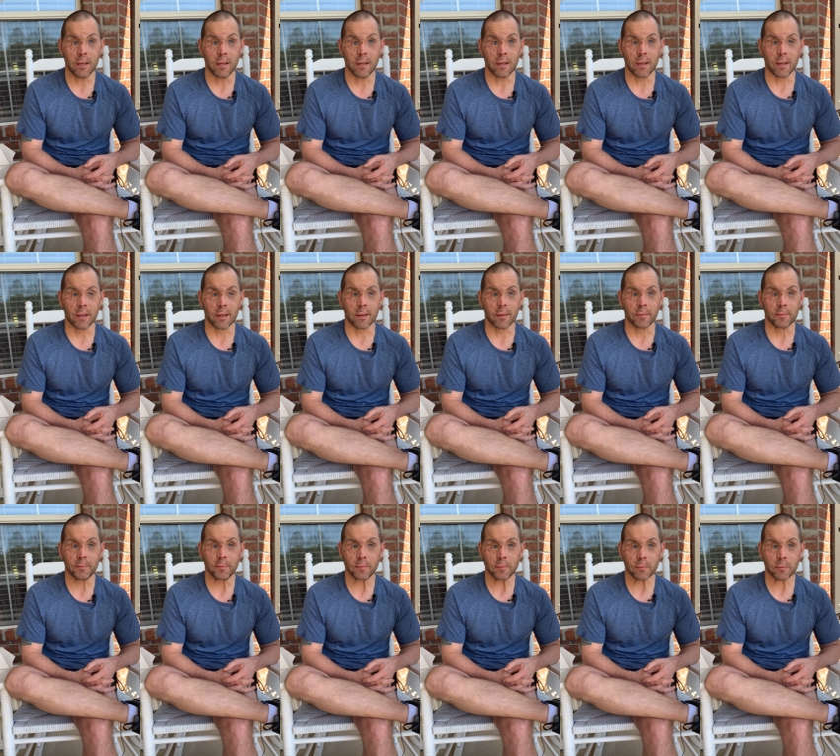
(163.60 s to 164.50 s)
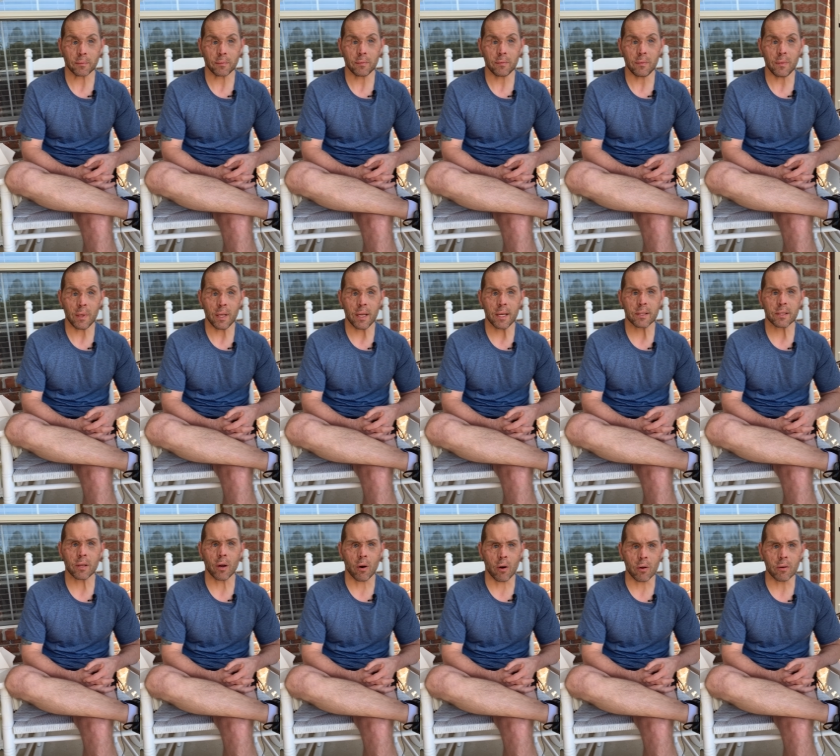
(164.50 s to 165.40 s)
And it's
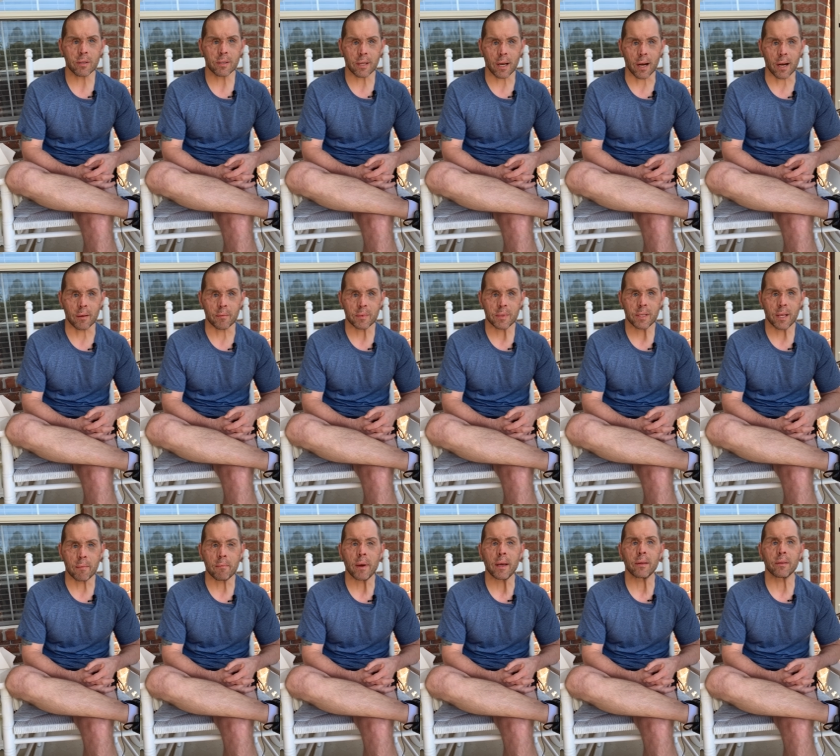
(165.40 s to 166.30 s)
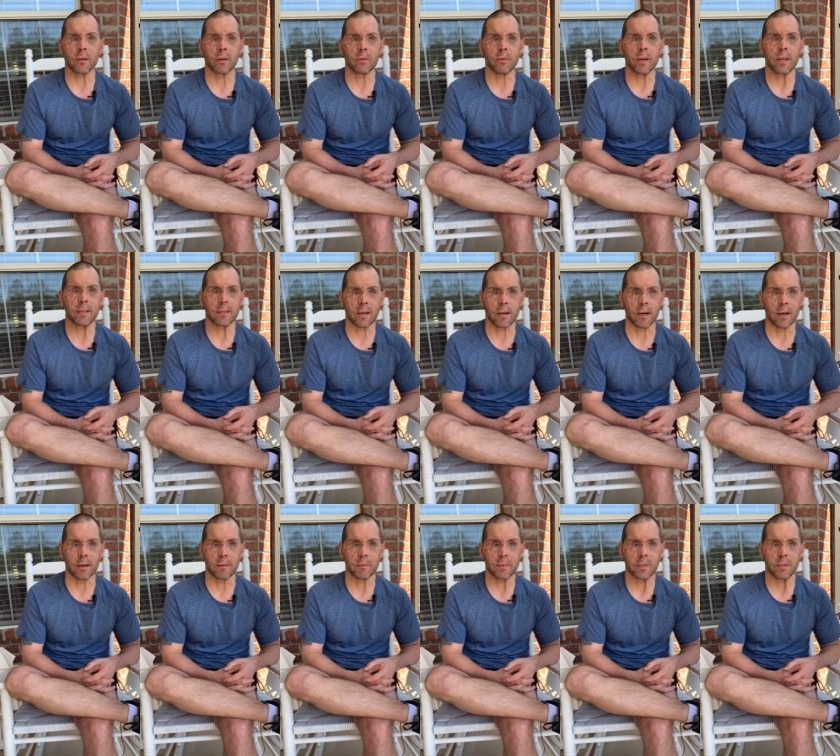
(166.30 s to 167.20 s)
the hard times that make the great
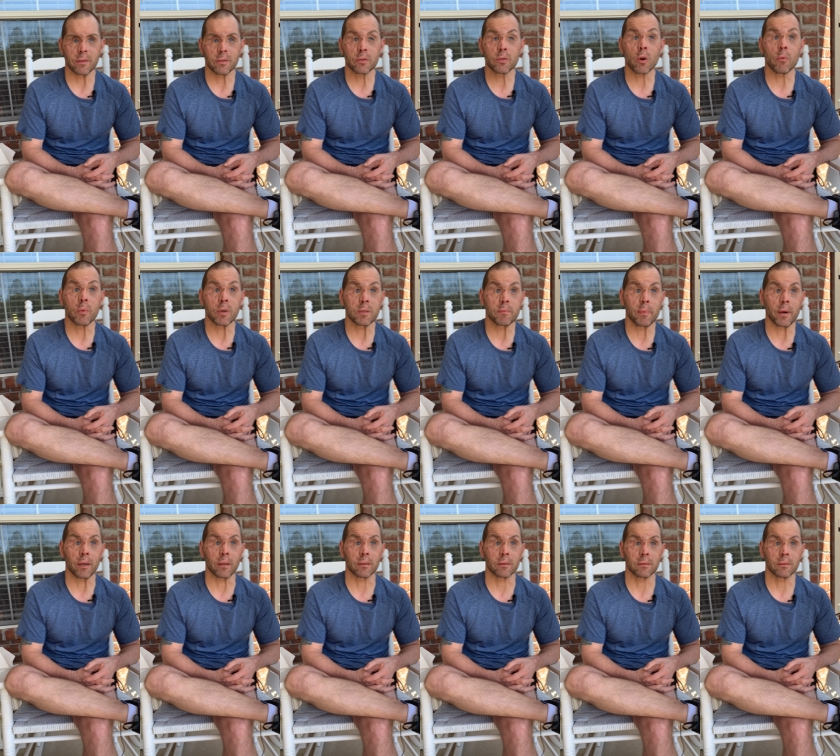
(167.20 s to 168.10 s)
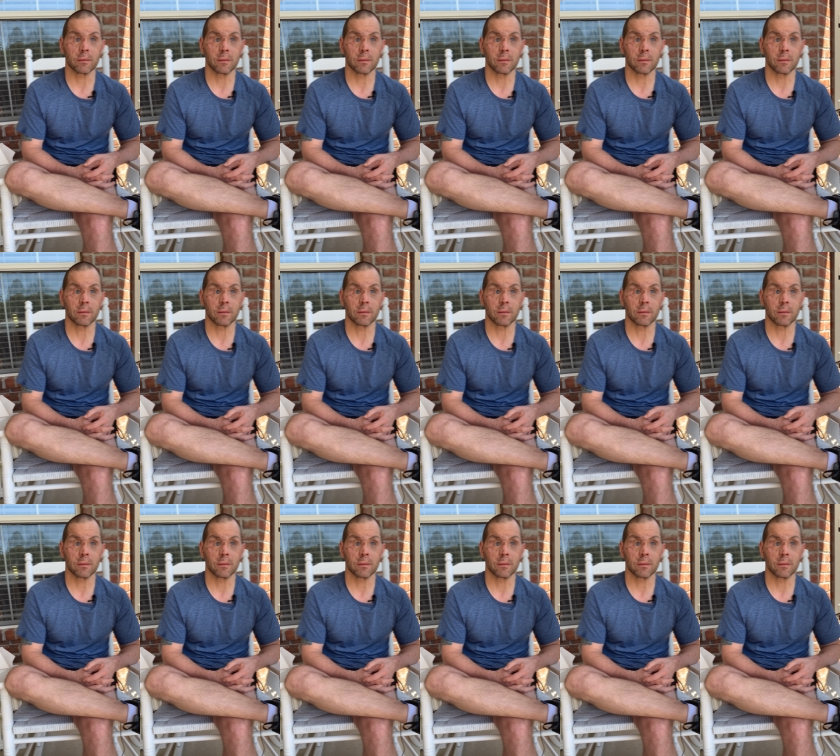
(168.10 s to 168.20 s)
times so much better.